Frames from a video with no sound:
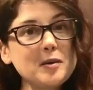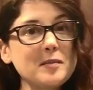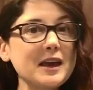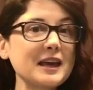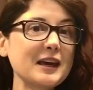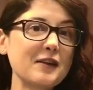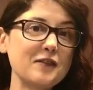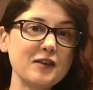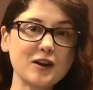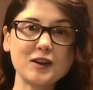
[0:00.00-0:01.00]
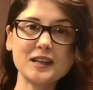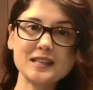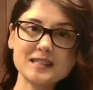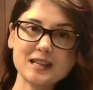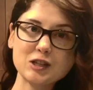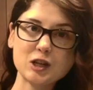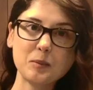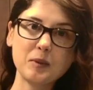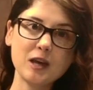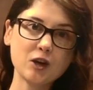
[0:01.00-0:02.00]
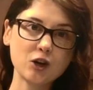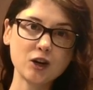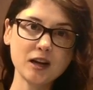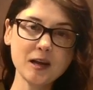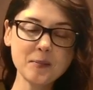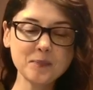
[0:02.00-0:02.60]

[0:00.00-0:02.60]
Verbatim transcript: be making a very easy chickpea curry.